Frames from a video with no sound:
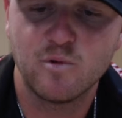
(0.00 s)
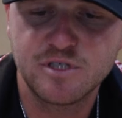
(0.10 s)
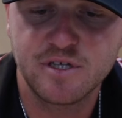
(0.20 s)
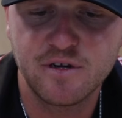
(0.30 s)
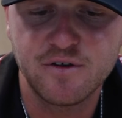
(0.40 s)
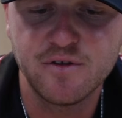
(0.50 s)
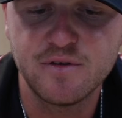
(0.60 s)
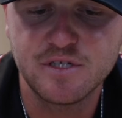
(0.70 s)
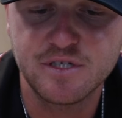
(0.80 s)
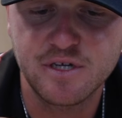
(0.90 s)
what you're gonna
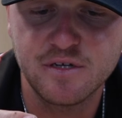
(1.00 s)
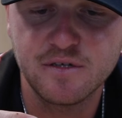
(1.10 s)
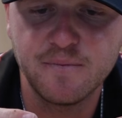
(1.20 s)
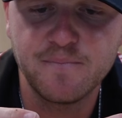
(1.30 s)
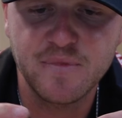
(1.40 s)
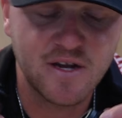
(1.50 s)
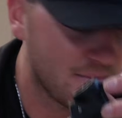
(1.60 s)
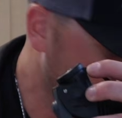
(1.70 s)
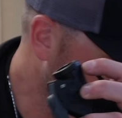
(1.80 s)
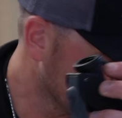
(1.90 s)
do is and
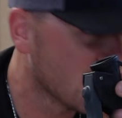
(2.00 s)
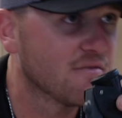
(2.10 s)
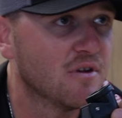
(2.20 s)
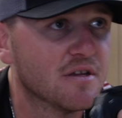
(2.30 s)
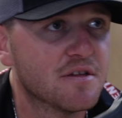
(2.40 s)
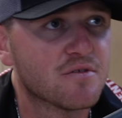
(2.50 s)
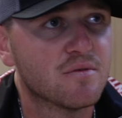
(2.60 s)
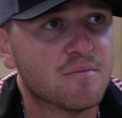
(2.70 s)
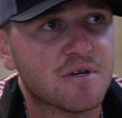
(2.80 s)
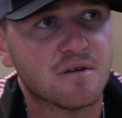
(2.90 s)
I'm not gonna Teflon this
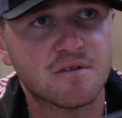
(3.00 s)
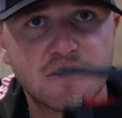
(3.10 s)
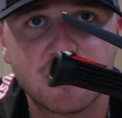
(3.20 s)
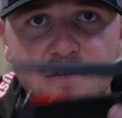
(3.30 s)
one because